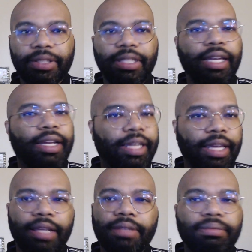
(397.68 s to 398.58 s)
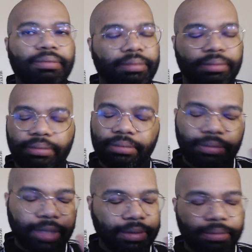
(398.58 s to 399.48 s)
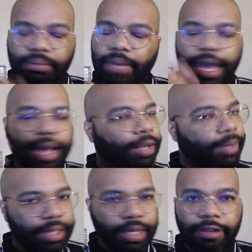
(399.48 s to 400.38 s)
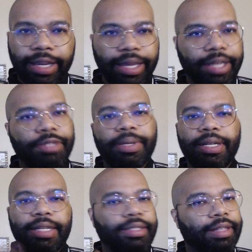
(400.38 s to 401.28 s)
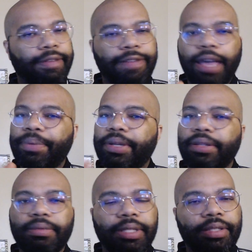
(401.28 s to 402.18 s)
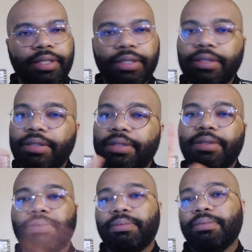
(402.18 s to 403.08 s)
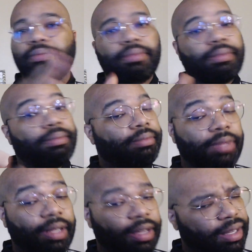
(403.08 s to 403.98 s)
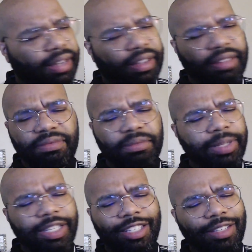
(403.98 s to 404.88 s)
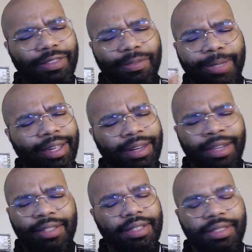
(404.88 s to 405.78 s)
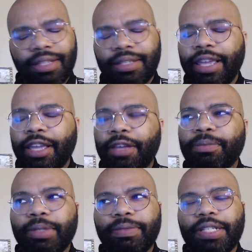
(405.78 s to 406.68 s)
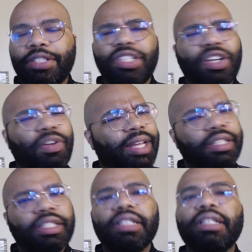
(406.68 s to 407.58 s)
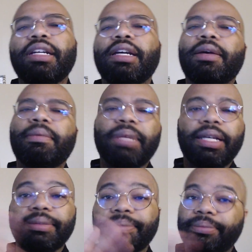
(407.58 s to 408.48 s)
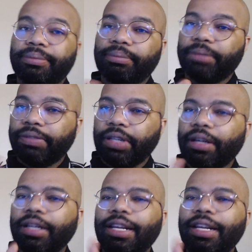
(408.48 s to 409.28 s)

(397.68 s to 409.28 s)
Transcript: And again, Andie was underage when this stuff happened, which is a really weird, consistent thing with this show and her. But moving on.